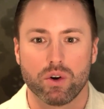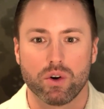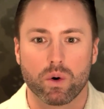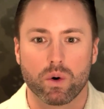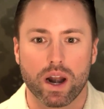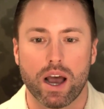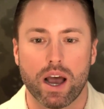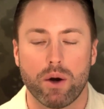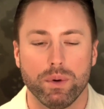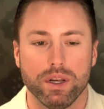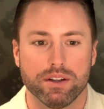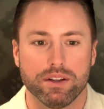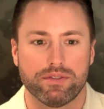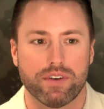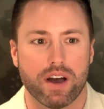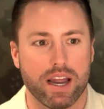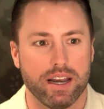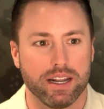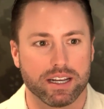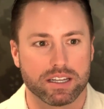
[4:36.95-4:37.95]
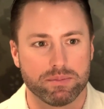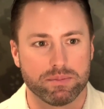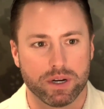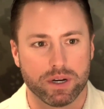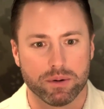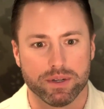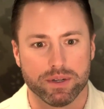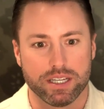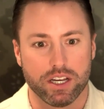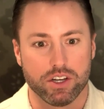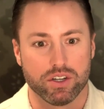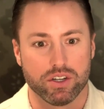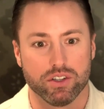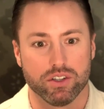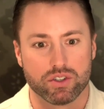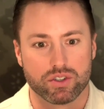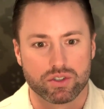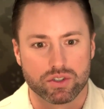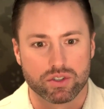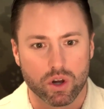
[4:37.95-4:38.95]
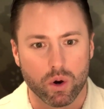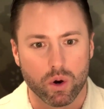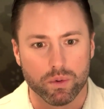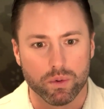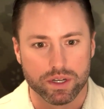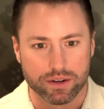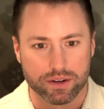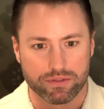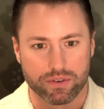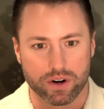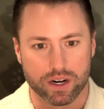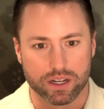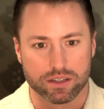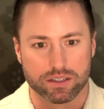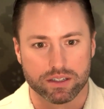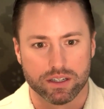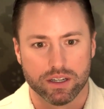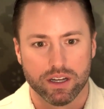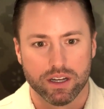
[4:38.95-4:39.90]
or how we define experimentation. It's so different.